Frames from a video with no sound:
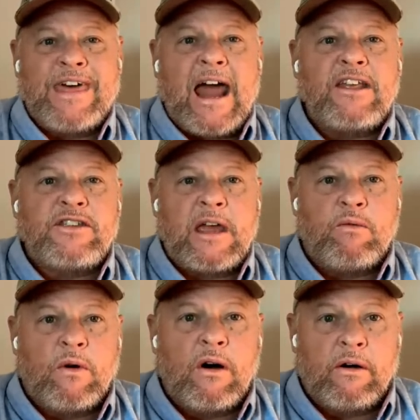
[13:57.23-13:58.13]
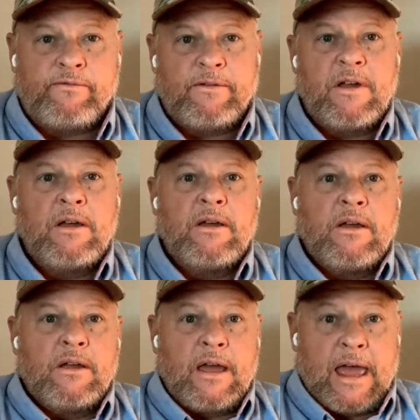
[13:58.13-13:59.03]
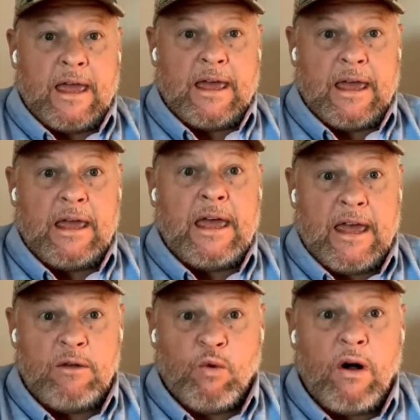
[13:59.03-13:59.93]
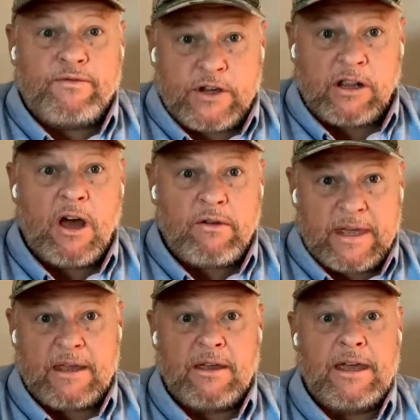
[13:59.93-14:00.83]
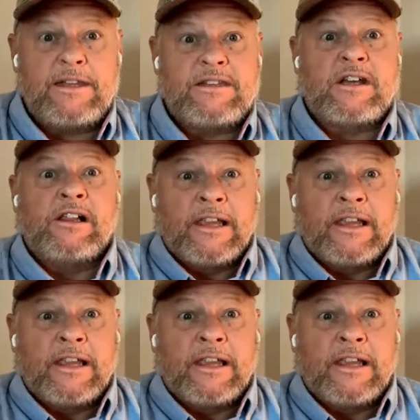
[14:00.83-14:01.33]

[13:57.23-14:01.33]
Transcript: That is a wolf in wolf's clothing. It's